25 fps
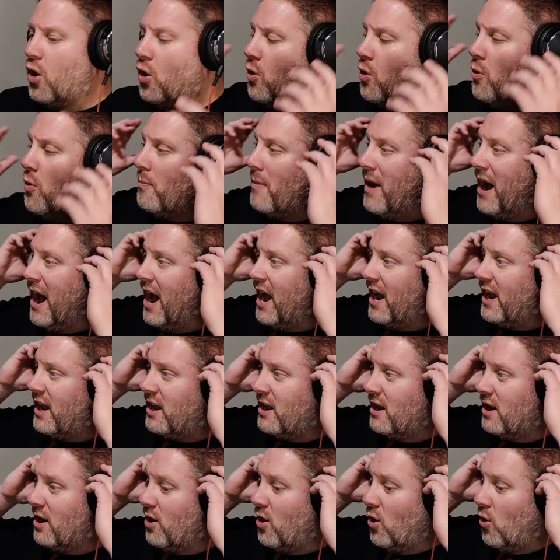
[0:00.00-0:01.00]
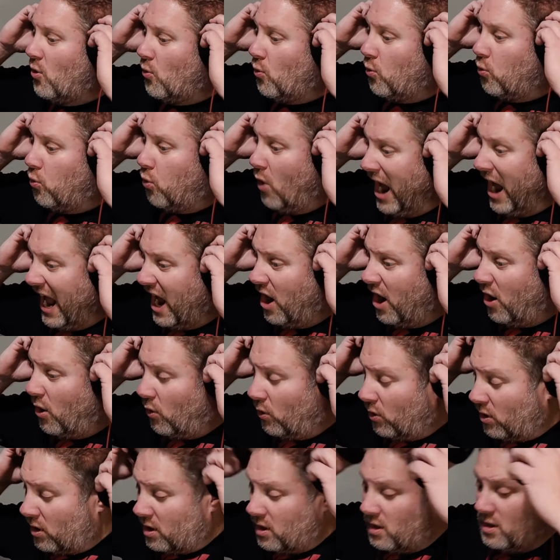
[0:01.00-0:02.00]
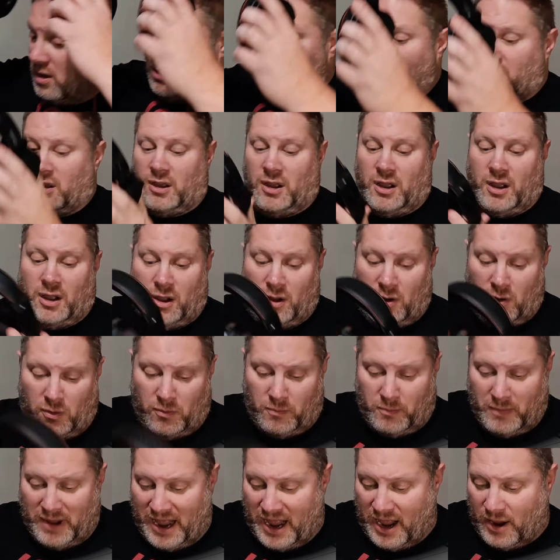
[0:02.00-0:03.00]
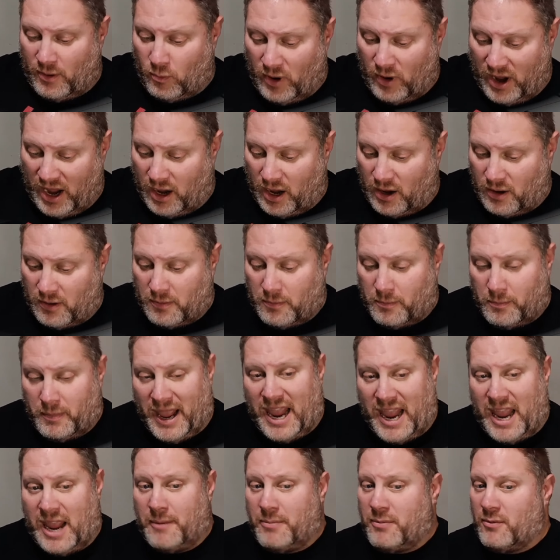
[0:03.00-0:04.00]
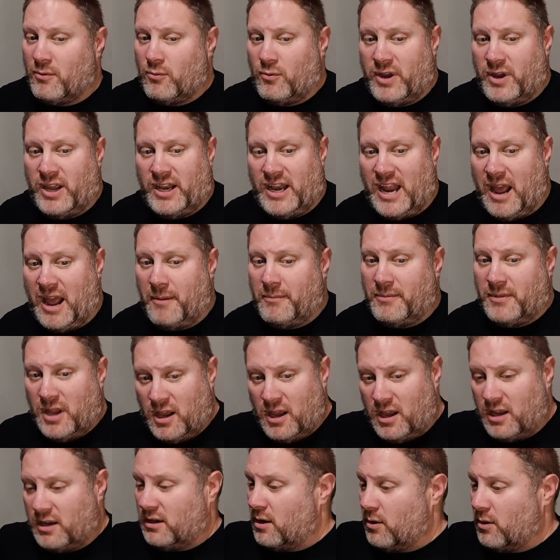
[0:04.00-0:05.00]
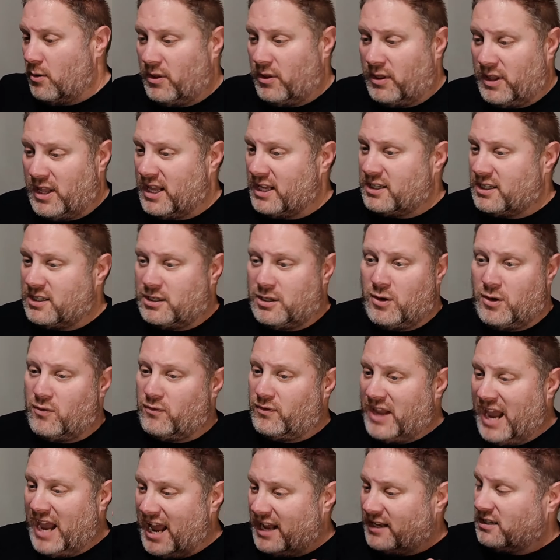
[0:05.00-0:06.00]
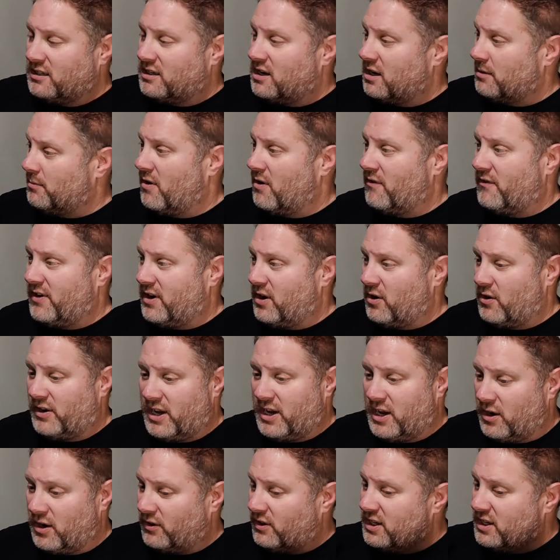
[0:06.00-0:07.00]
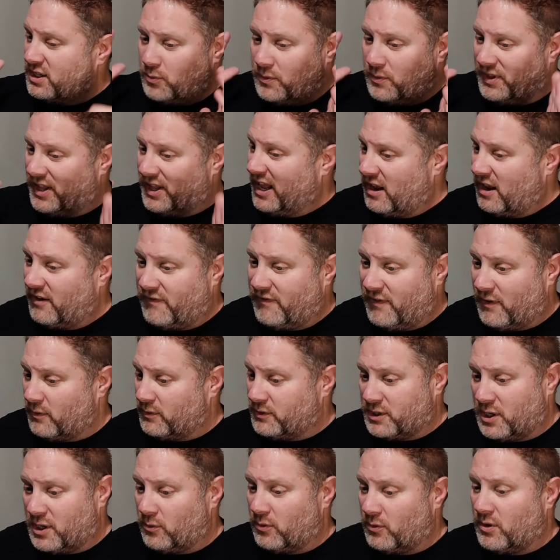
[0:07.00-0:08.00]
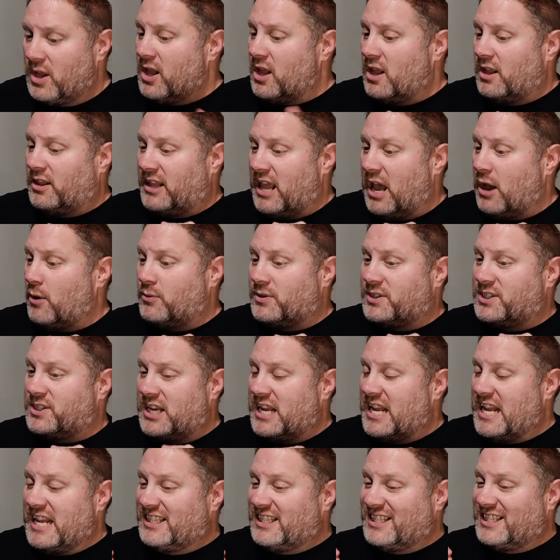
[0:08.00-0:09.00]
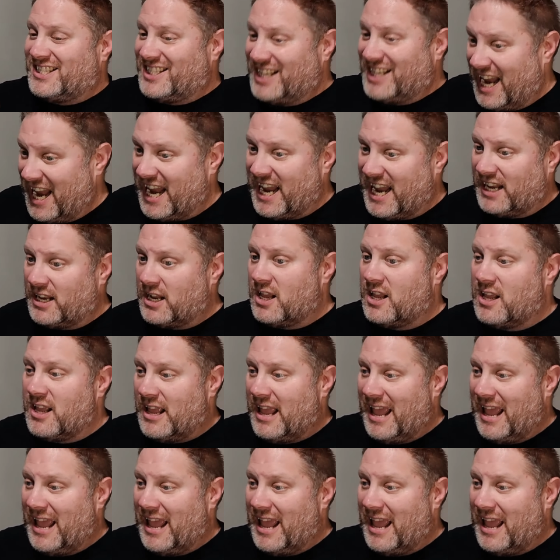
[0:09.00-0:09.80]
Oh my, wow. Oh my, wow. Babe, when I'm done doing this, you've got to come over here and hear this with the headphones on. That was insane.